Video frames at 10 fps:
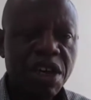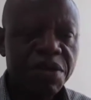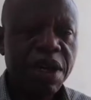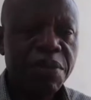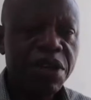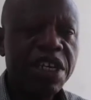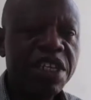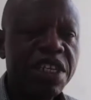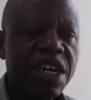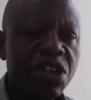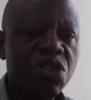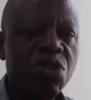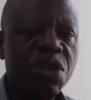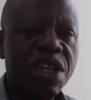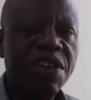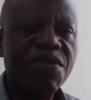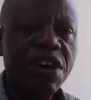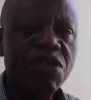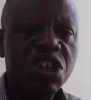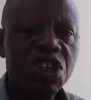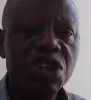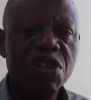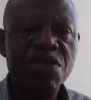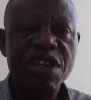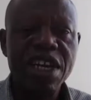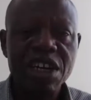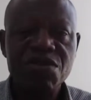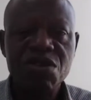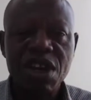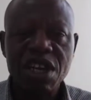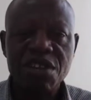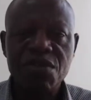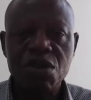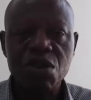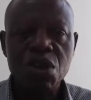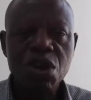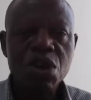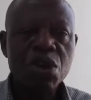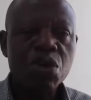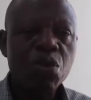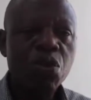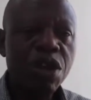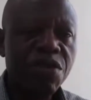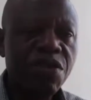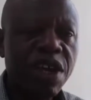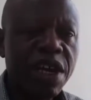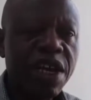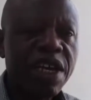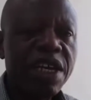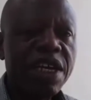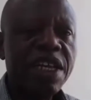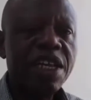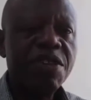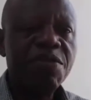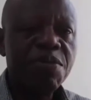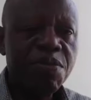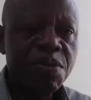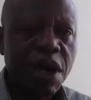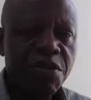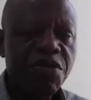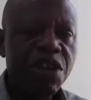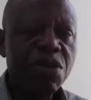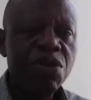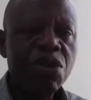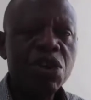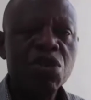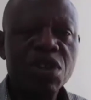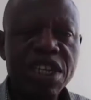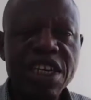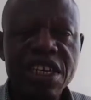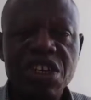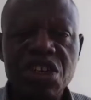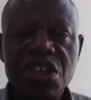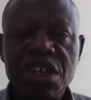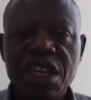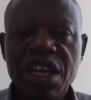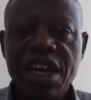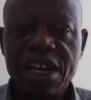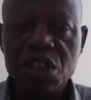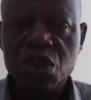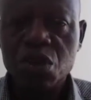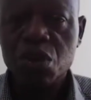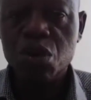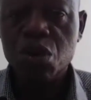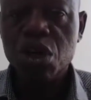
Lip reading: Capital budgeting has to do with the evaluation of the cash flow and inflow with the view to taking decision as to